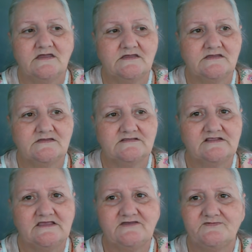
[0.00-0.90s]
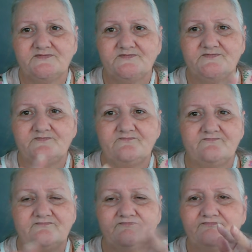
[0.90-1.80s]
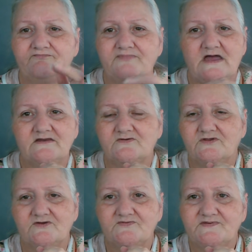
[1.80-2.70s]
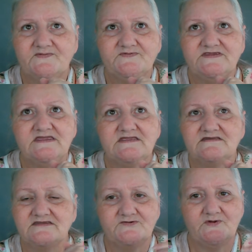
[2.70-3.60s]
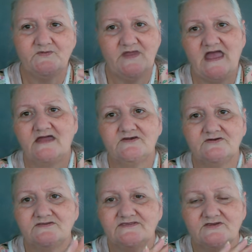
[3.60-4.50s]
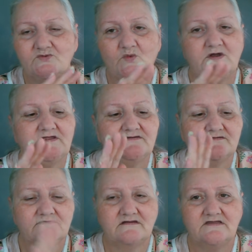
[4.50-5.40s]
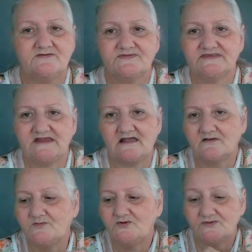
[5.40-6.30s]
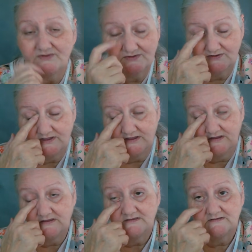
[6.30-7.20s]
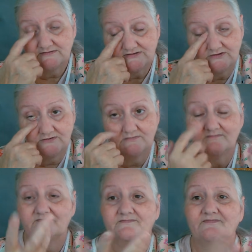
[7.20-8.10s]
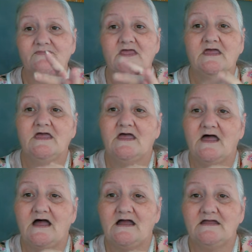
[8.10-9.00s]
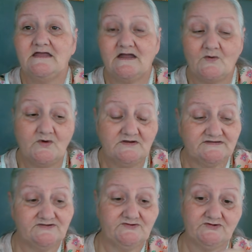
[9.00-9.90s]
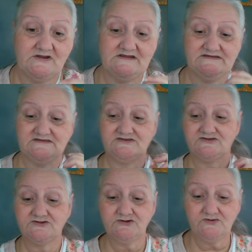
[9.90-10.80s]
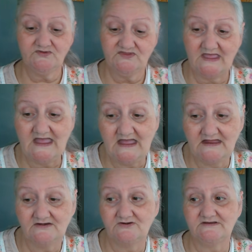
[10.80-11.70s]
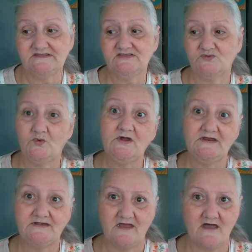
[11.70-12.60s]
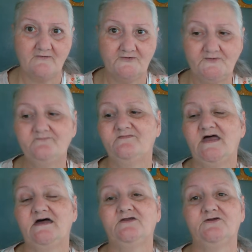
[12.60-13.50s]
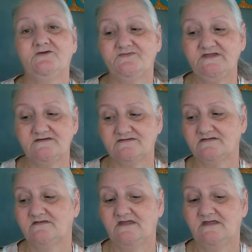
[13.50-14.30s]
It's like, I don't know, 15 different patterns in one of stackables. So I want to try to do that, or at least one of them out of it.